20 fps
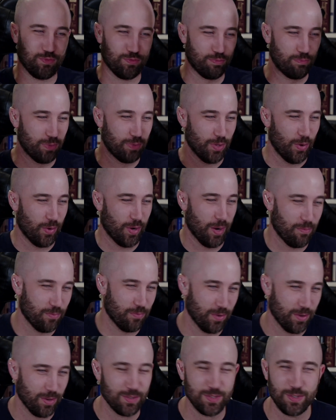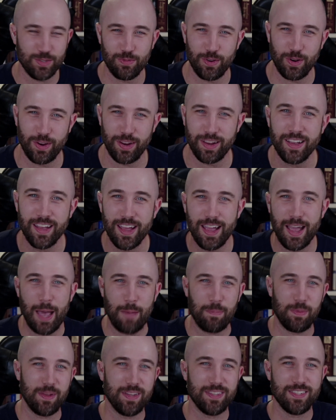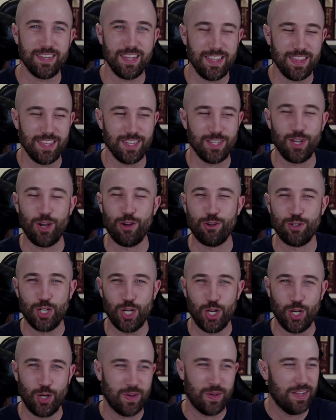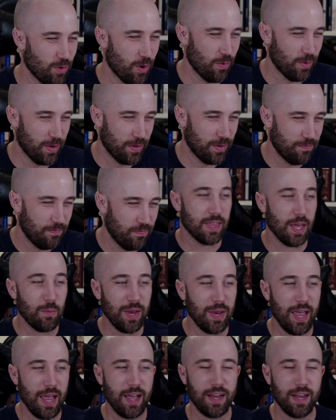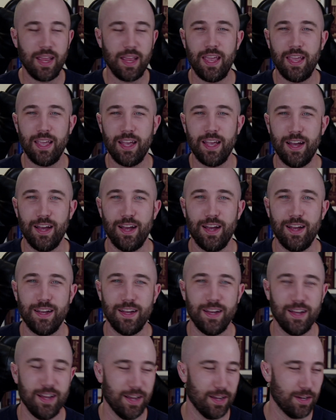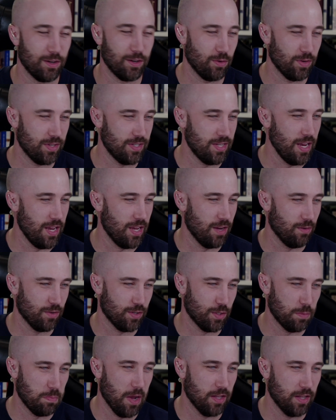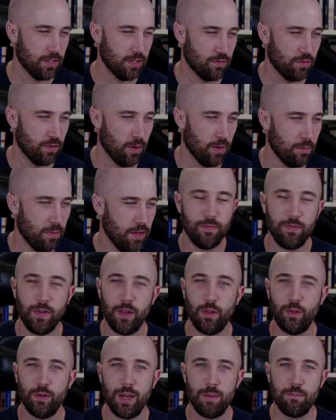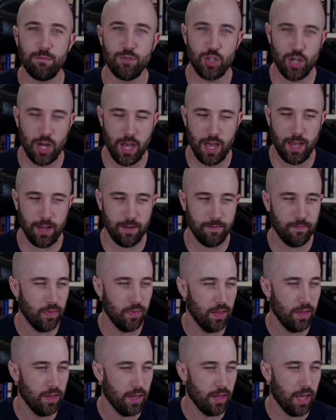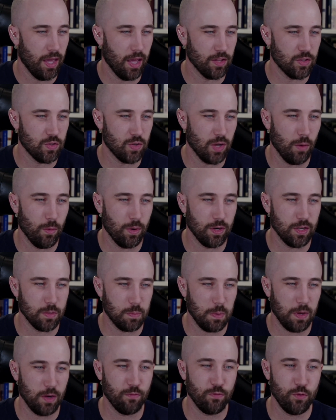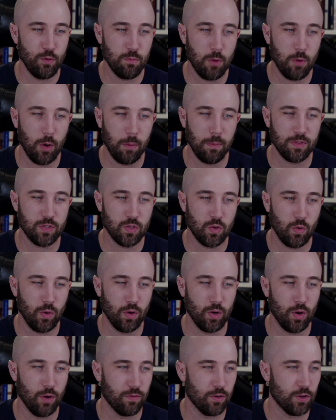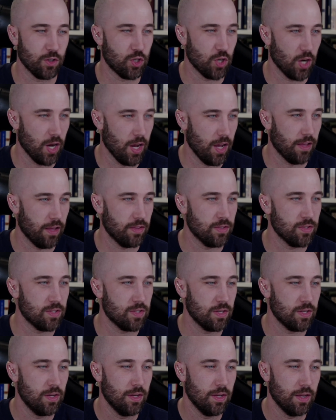blown up for you, so very happy to see the dojo growing. Then we had a critique, a response from a fellow named John. And so I want to spend a few moments going over John's